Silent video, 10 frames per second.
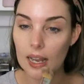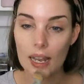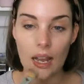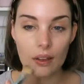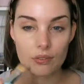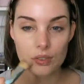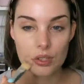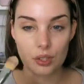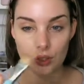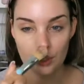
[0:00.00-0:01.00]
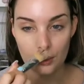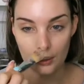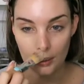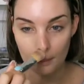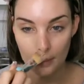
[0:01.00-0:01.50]
I have
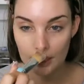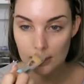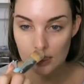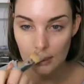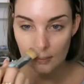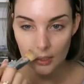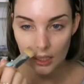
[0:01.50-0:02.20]
to mix them.